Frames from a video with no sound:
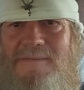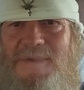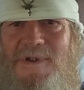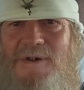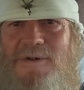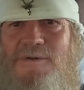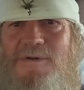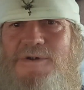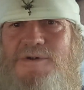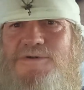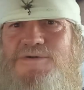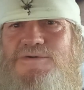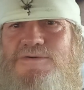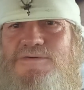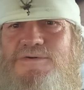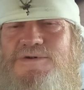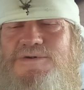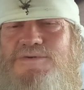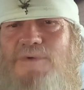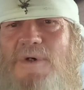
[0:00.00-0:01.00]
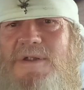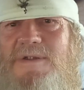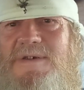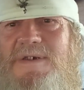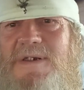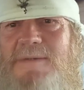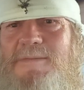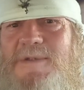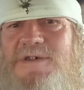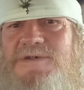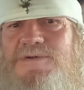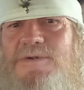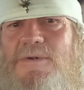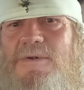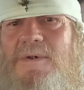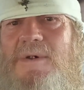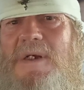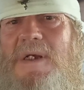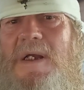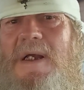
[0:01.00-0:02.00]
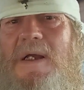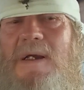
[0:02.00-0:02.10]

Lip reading: you know, Yeshua is dwelling in me. So,